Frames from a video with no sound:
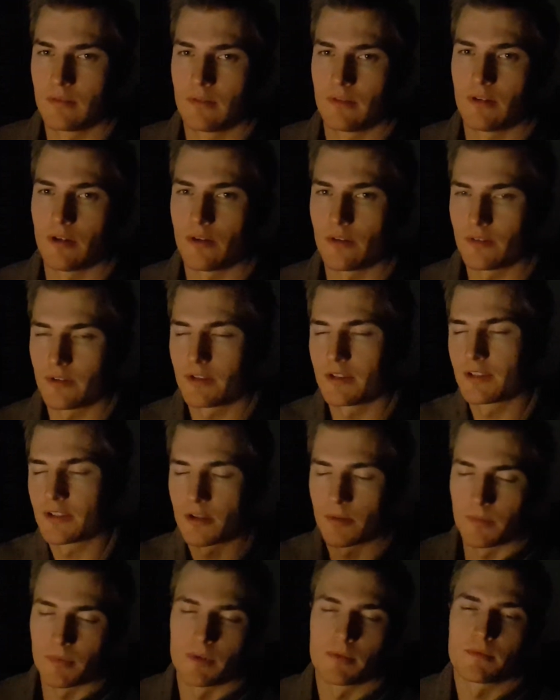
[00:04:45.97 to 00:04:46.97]
not this
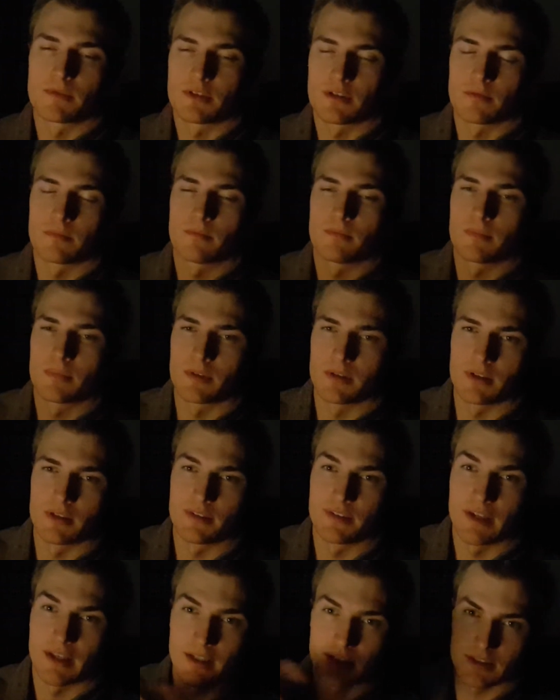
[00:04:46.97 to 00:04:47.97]
coming up June, but
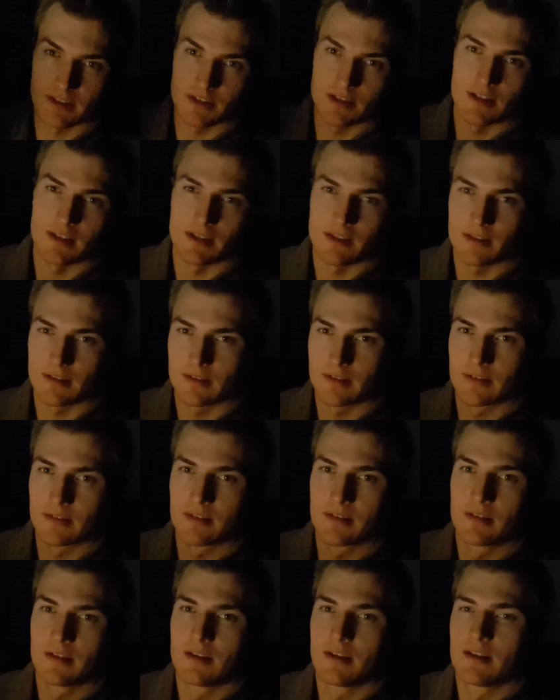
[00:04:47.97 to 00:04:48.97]
next year,
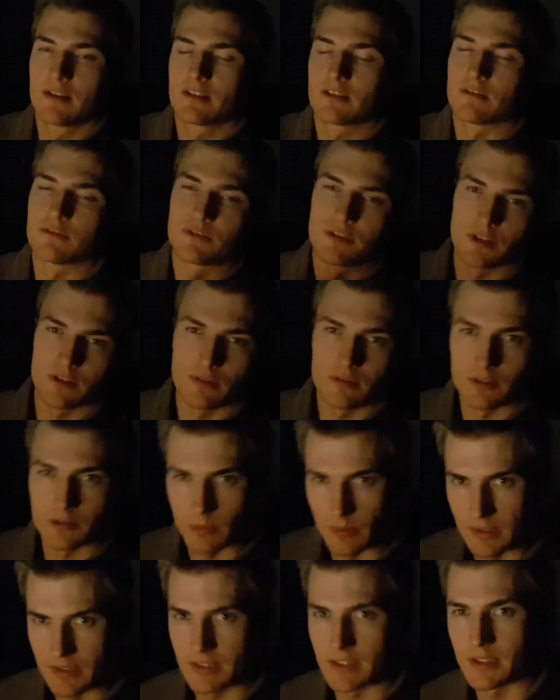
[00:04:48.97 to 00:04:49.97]
so June
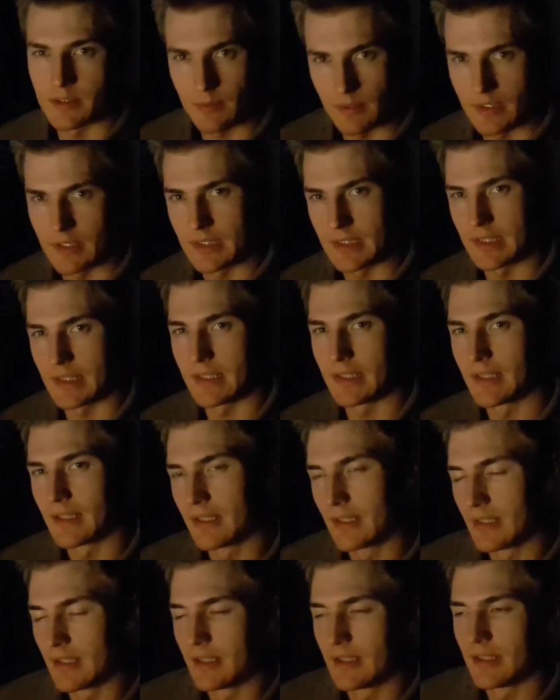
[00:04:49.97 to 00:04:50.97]
2020
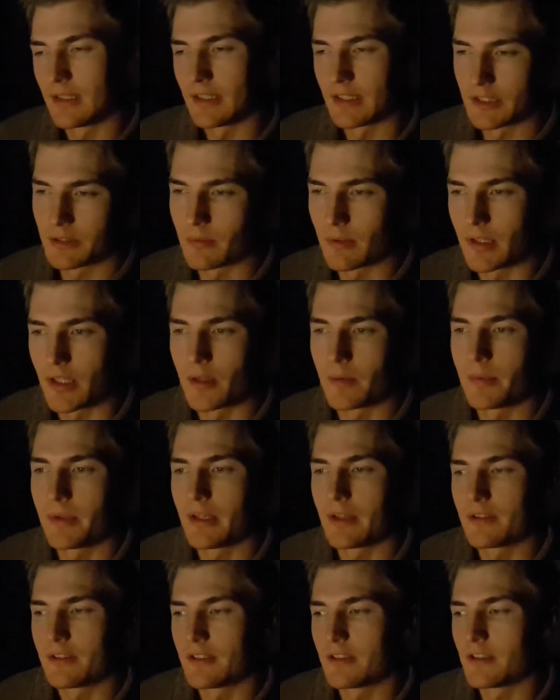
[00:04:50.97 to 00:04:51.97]
is when I'll be
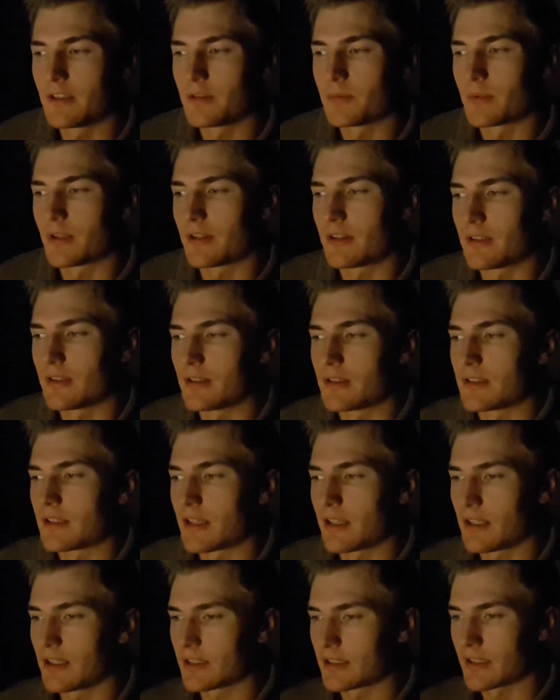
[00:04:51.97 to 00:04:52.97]
able to do my third
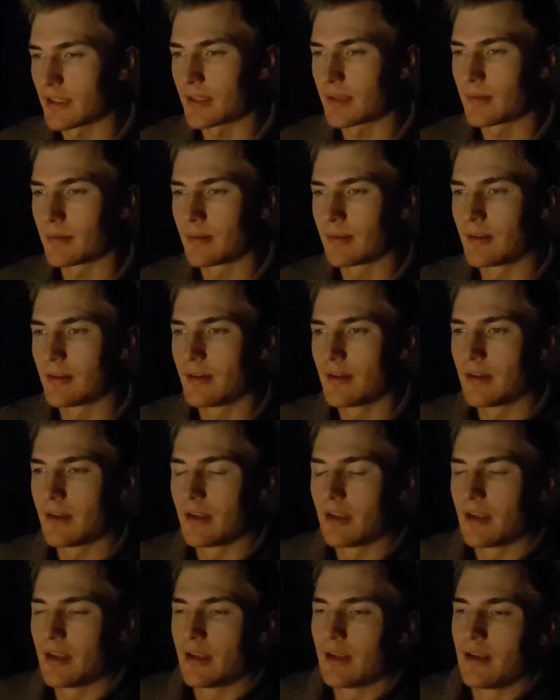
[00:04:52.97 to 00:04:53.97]
dan exam,
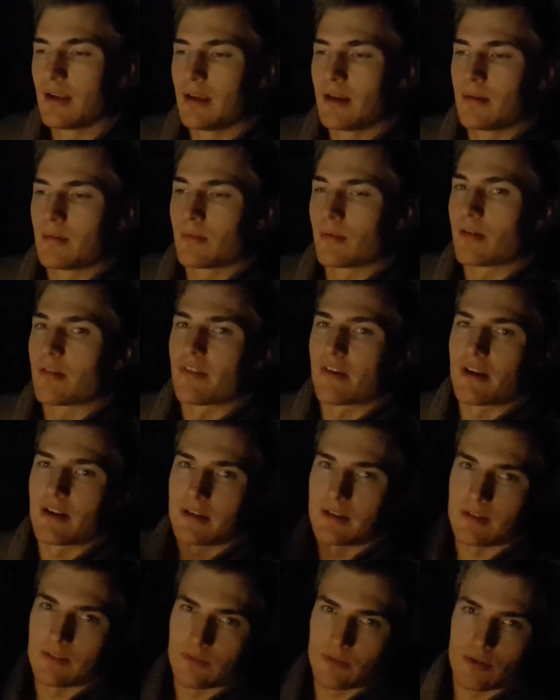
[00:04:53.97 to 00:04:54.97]

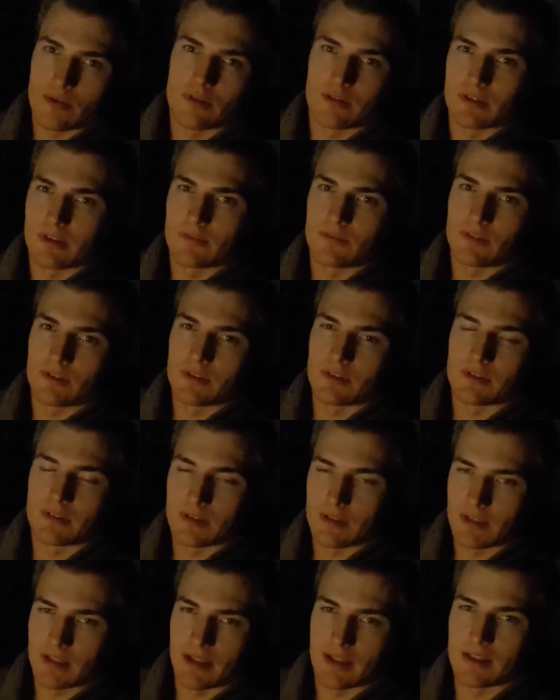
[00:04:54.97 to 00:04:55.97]
providing of course I've
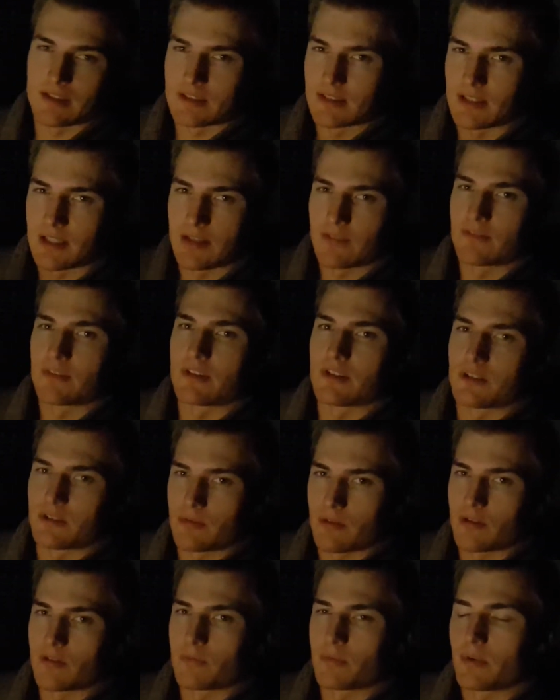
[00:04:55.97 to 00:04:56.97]
done katas 11 and
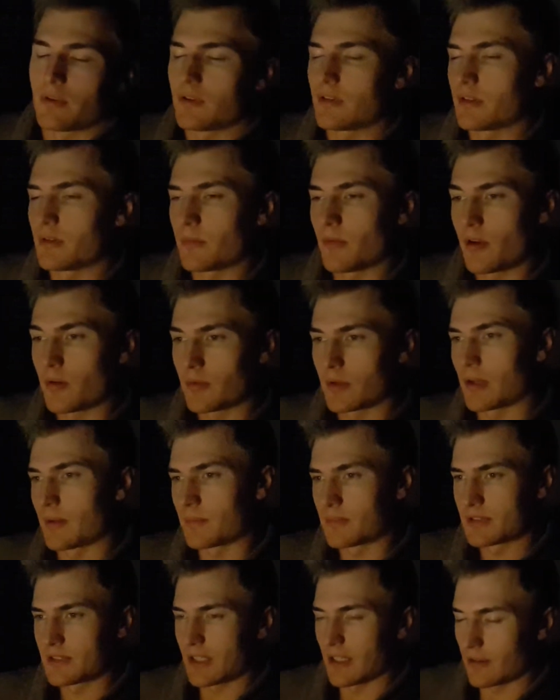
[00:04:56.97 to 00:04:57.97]
12. But at the moment
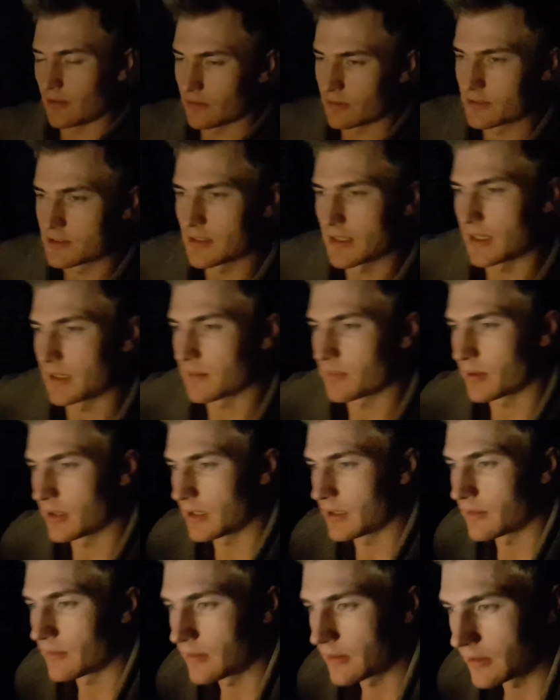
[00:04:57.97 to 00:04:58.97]
I'm set on track
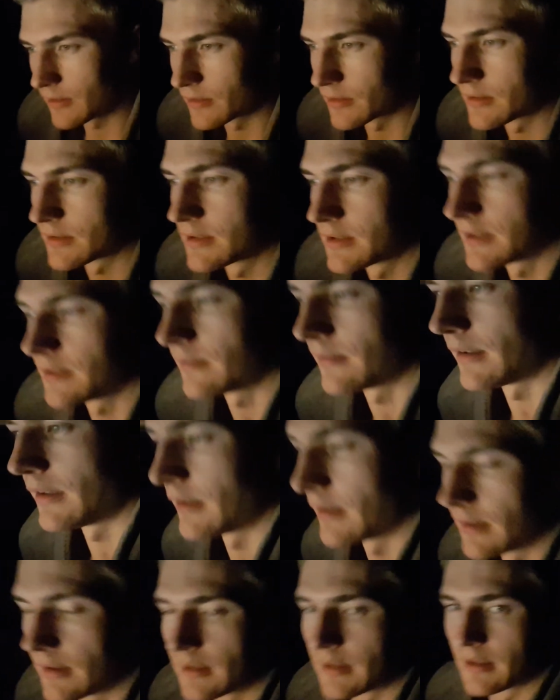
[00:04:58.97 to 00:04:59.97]
pretty good
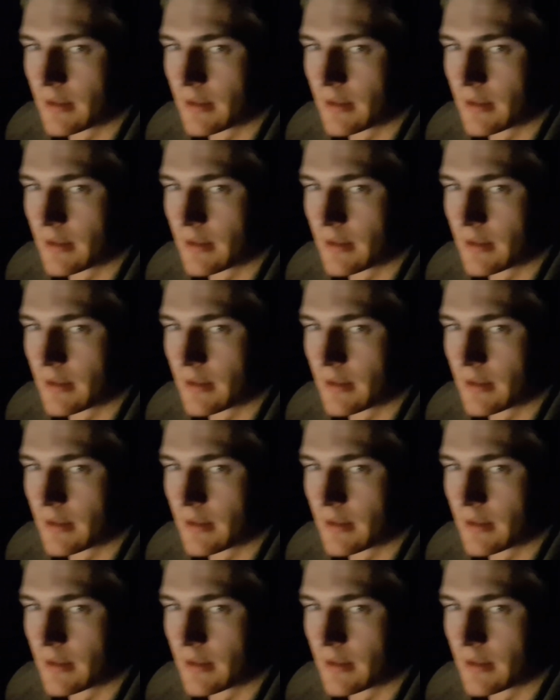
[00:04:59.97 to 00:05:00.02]
to